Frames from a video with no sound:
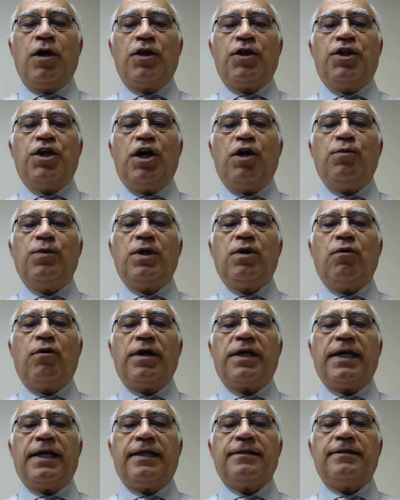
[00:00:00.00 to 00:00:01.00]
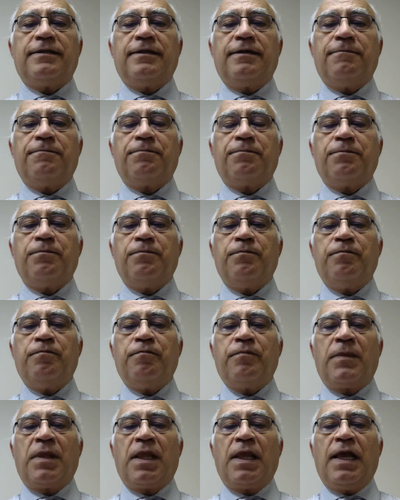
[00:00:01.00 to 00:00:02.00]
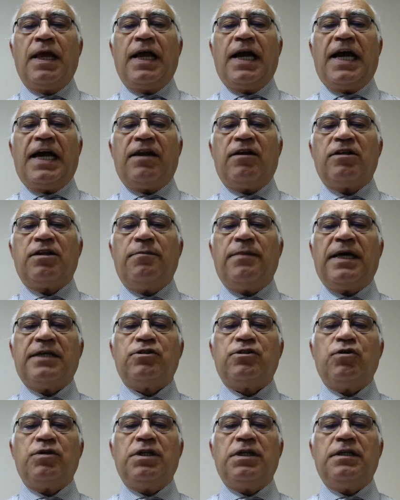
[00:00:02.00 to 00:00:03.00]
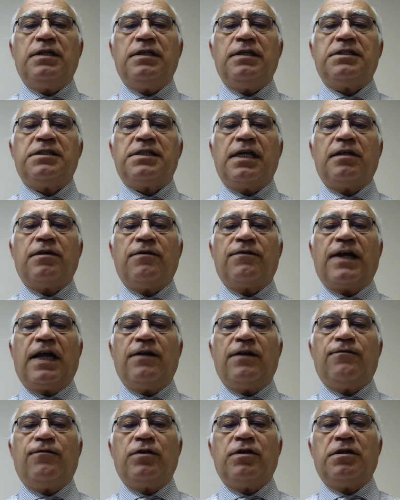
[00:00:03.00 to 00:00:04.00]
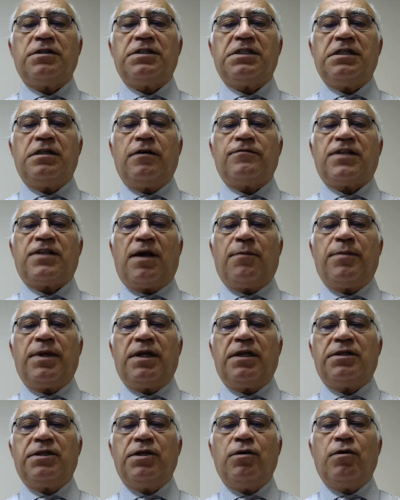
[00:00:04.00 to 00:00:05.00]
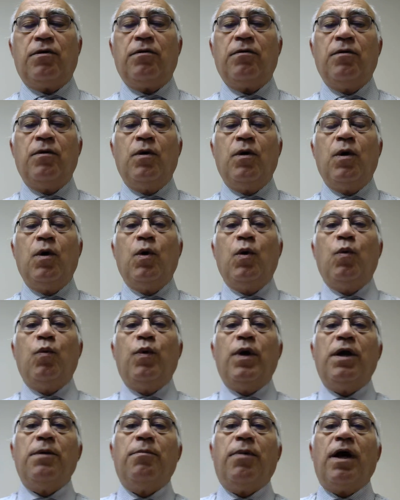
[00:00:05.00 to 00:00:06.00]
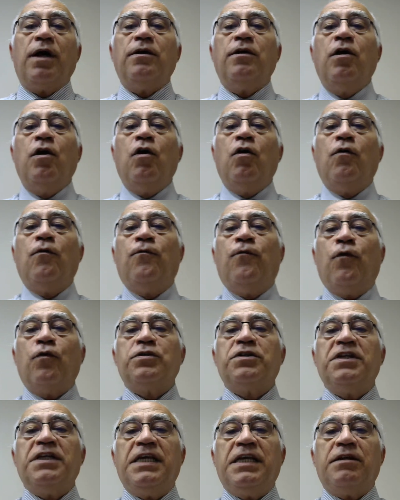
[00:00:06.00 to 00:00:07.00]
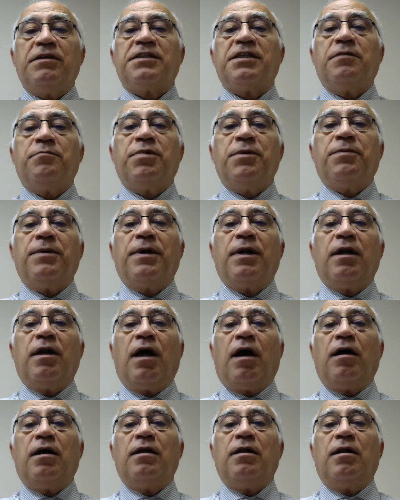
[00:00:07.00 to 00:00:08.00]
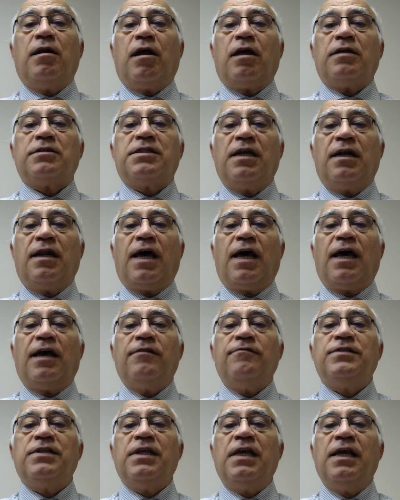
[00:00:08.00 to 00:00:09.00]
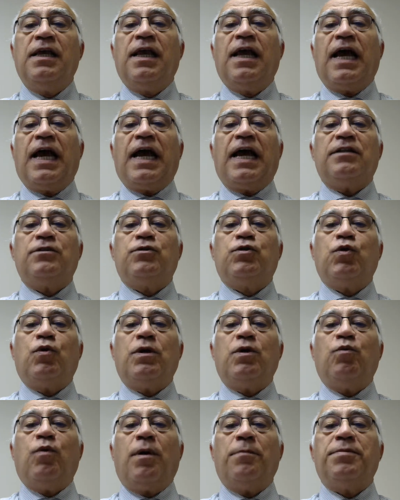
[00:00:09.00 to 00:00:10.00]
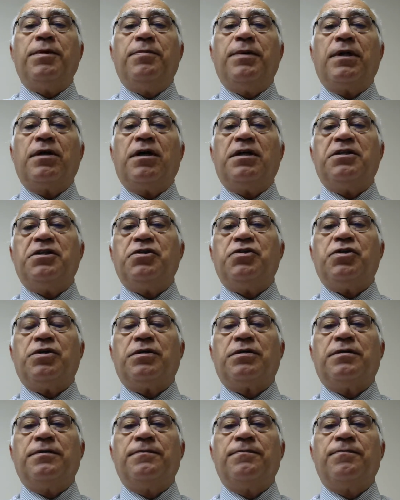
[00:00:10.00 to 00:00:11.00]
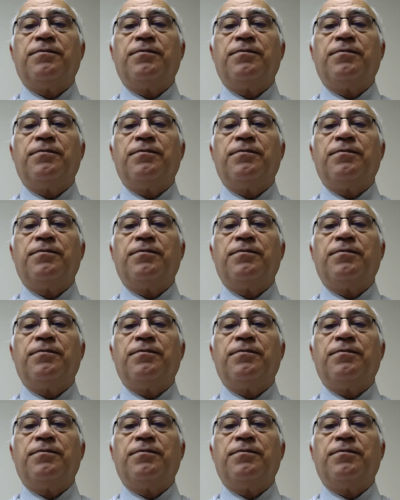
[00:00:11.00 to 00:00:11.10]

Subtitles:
There we go again. Another mass shooting in the state of California, City of San Bernardino, whereby 14 innocent people lost their lives and 21 people got injured.